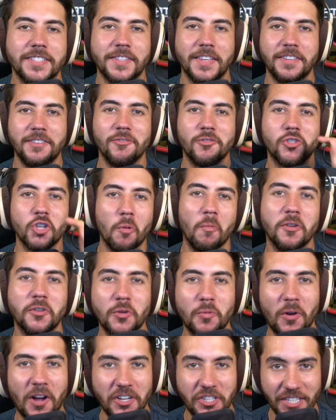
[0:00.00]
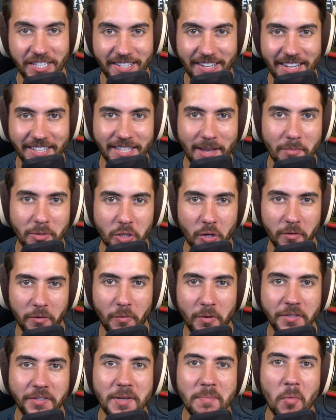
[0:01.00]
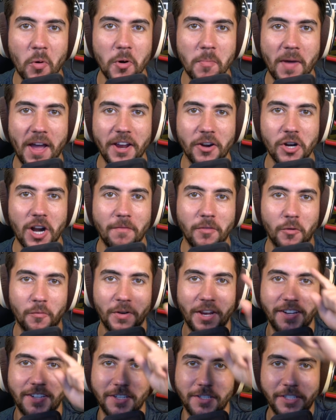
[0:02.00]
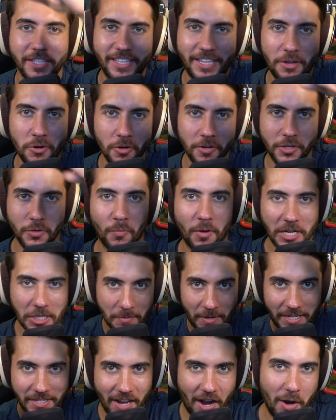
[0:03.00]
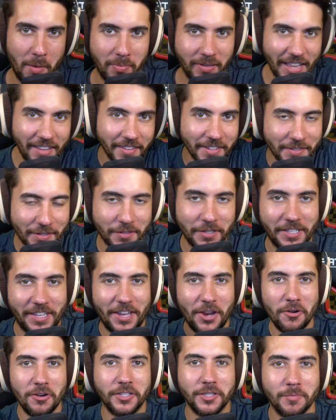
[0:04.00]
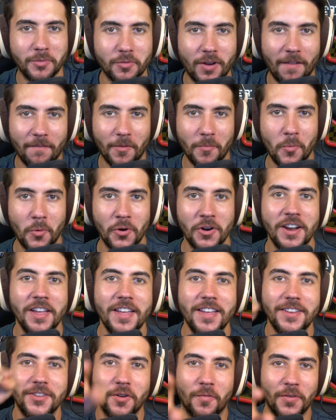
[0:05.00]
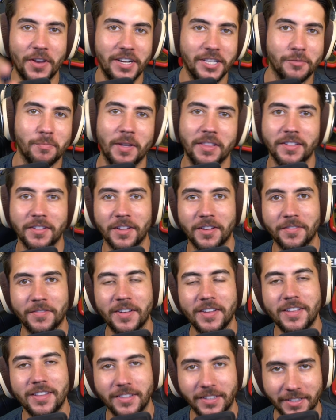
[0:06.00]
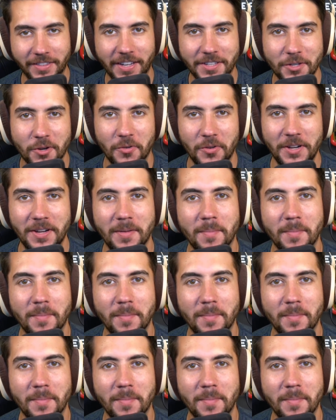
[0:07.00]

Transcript: Thank you so much for watching today's episode. If you want to see more Minecraft, don't forget to click here to watch my entire playlist. Click here to subscribe for more. Don't forget to spread the love. Lick that screen.